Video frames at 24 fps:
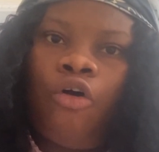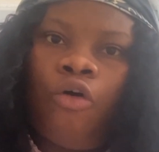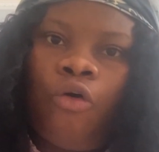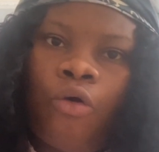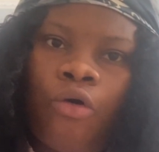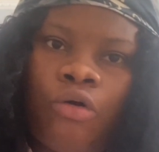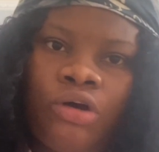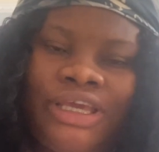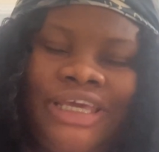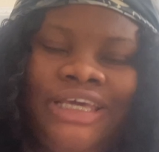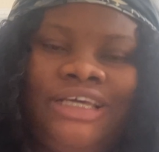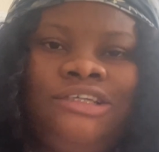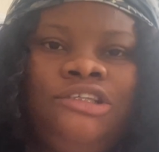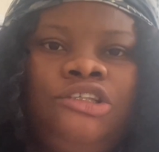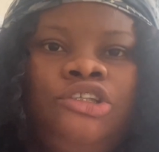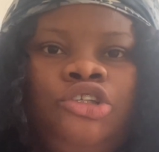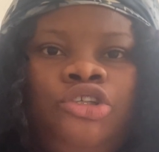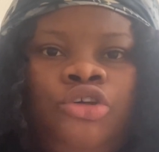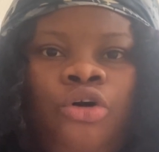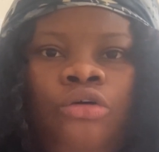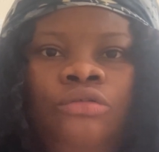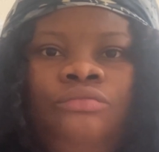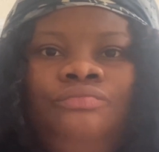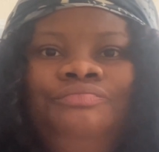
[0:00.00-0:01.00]
Okay,
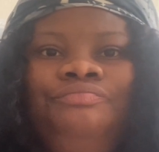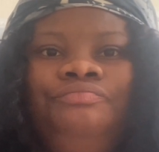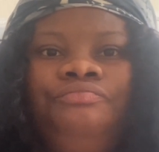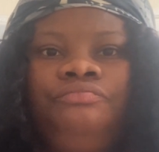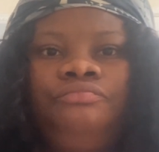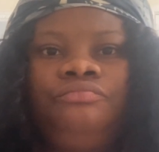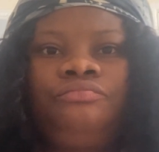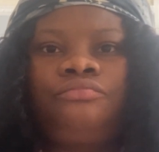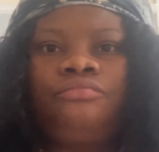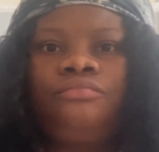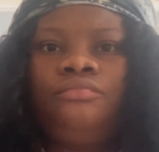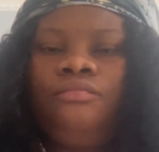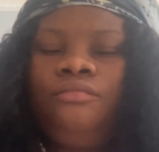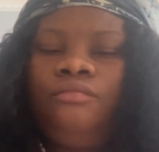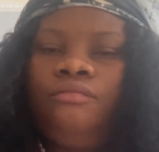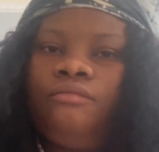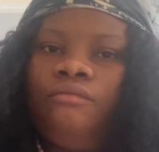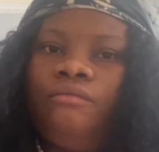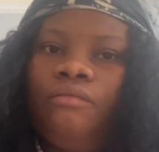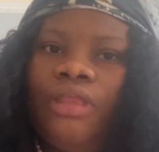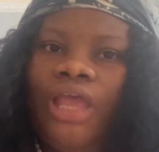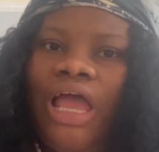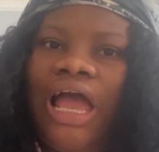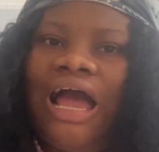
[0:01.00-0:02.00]
so
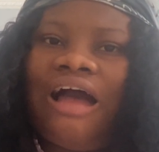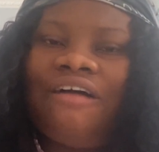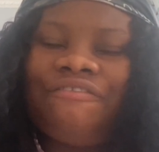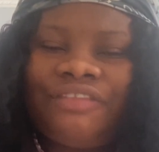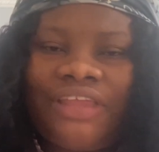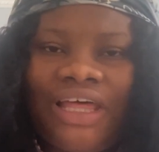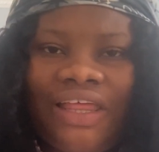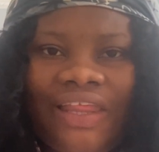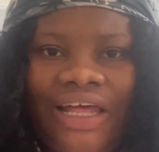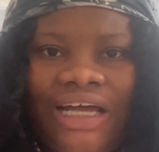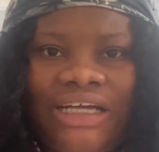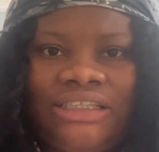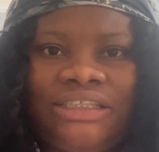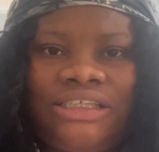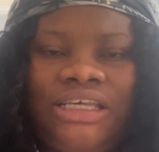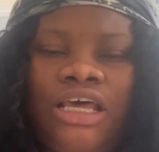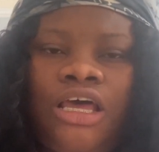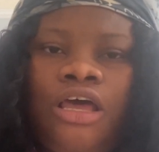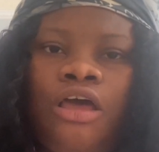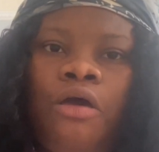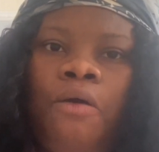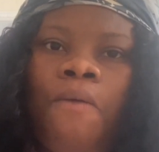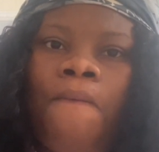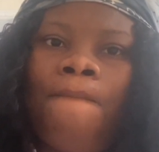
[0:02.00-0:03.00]
after that,
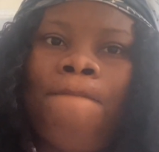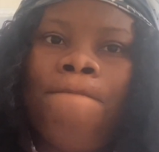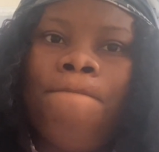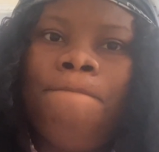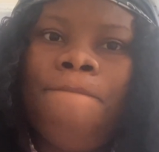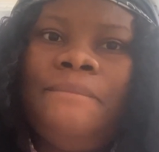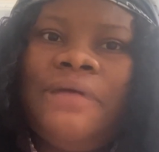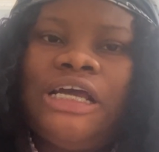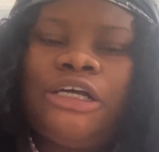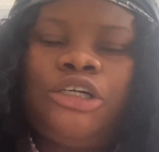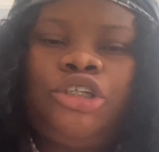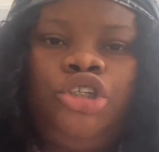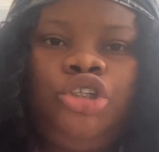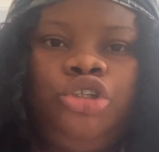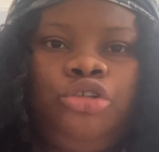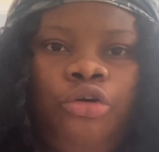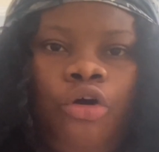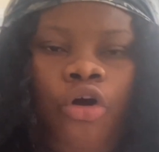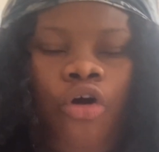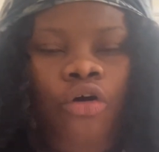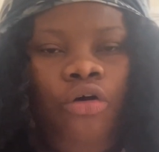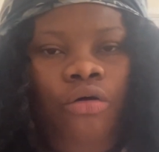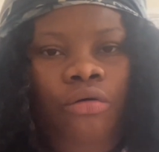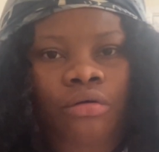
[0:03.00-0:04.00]
make
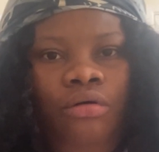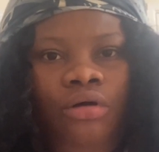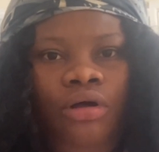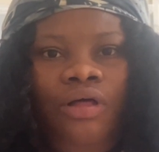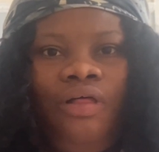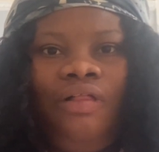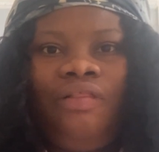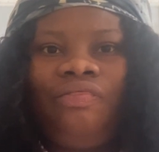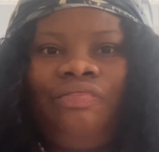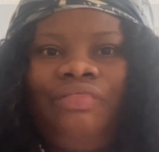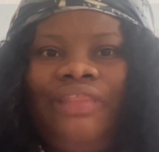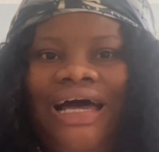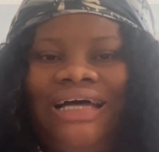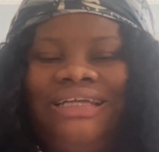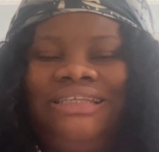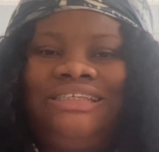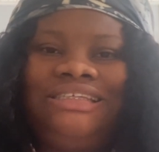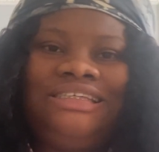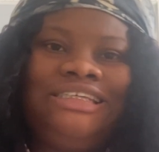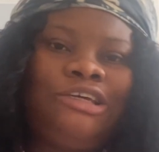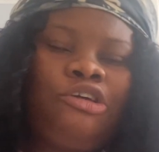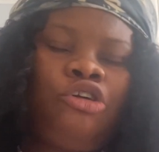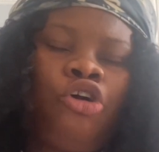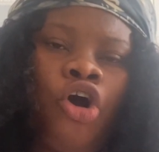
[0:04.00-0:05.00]
sure
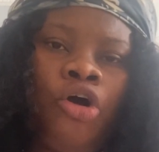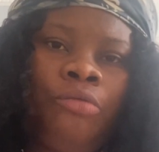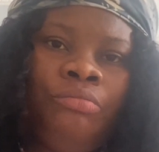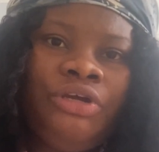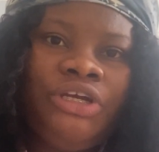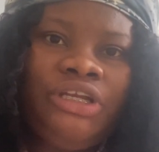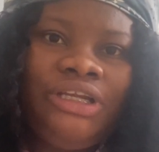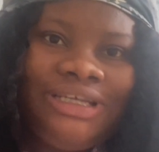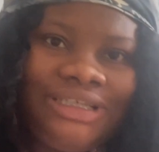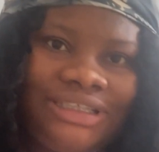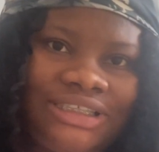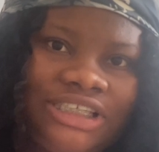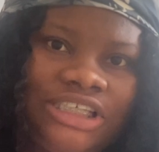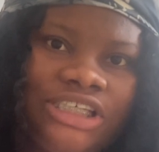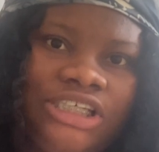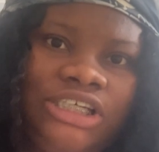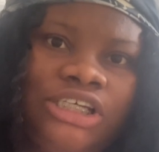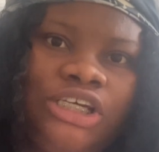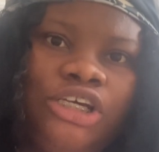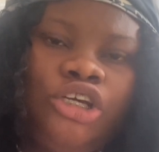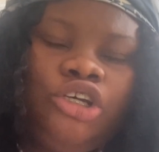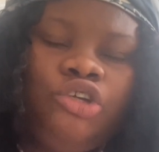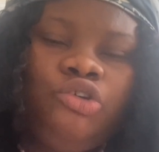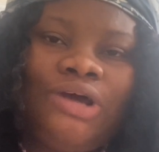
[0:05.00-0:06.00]
that the
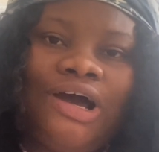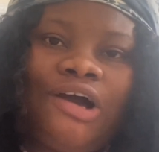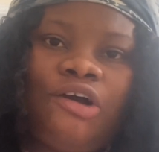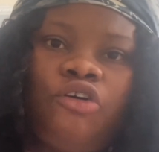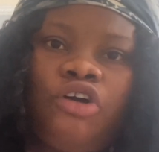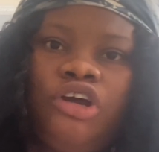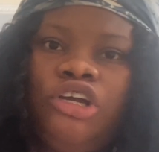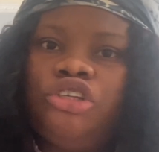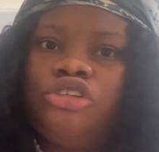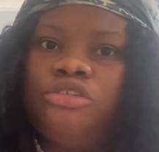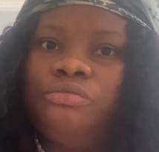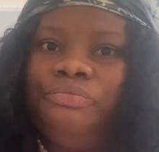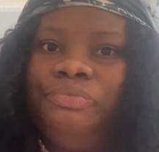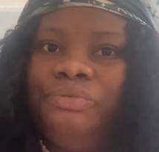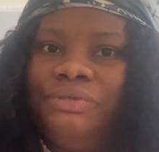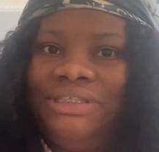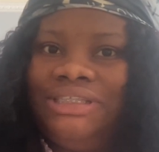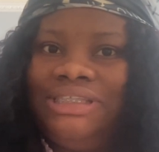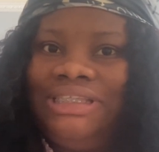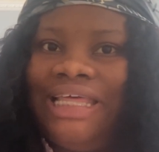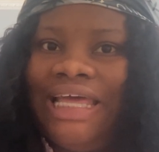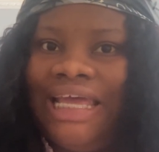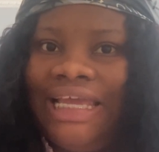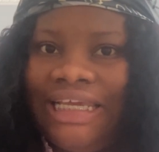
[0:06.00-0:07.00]
community you are going to be
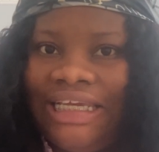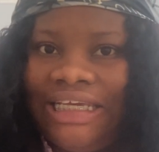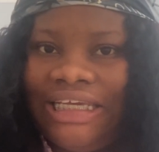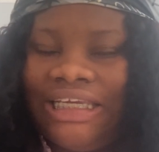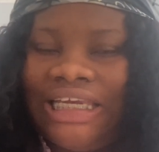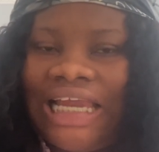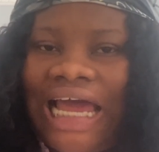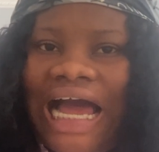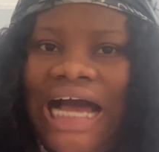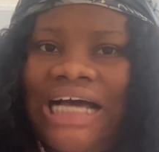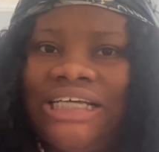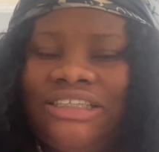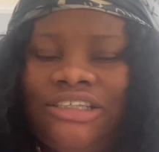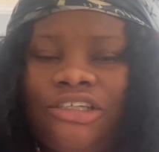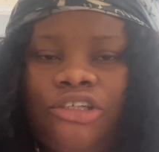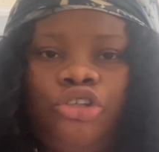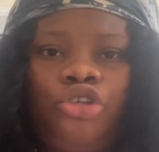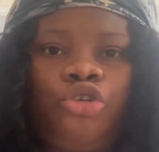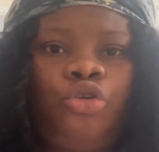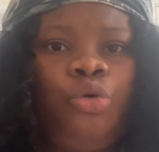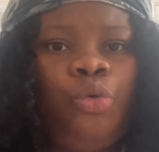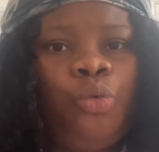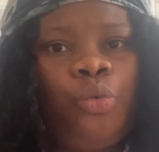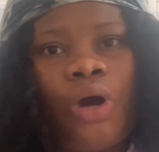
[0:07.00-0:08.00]
staying has a
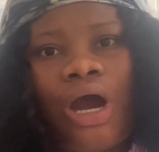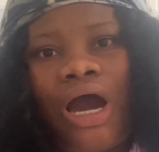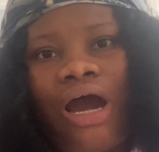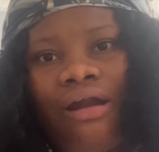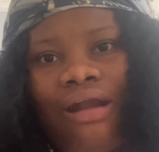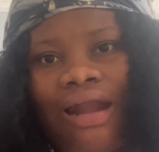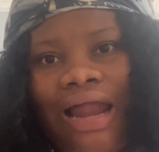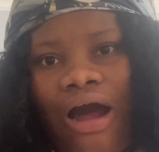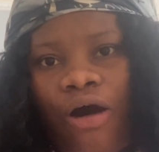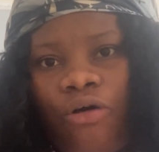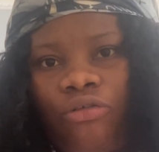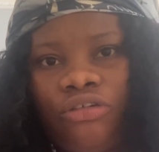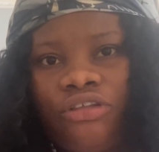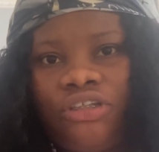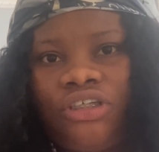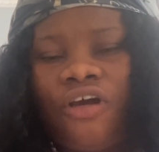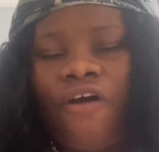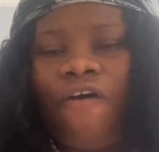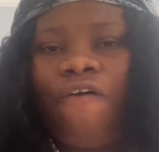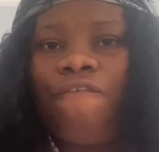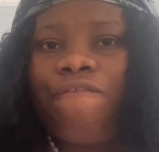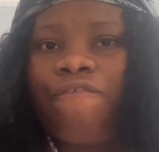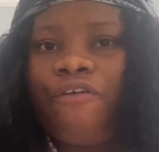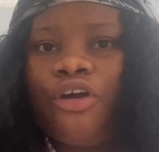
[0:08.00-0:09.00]
school around
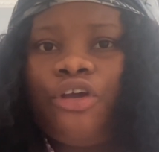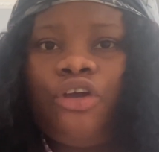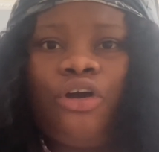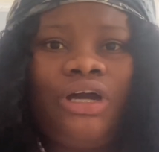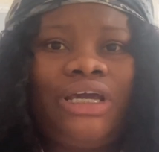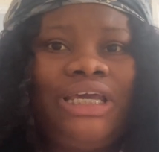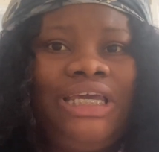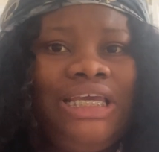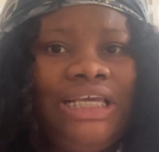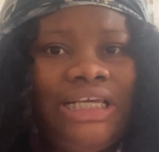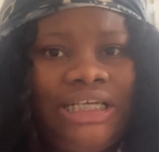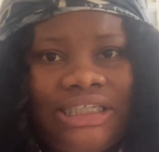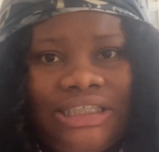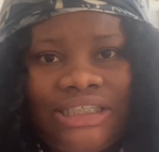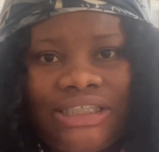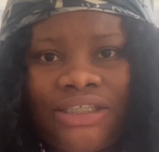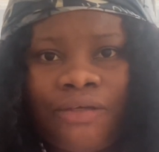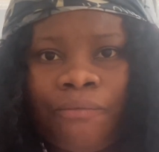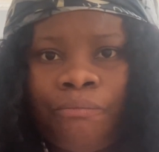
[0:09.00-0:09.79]
for your kids.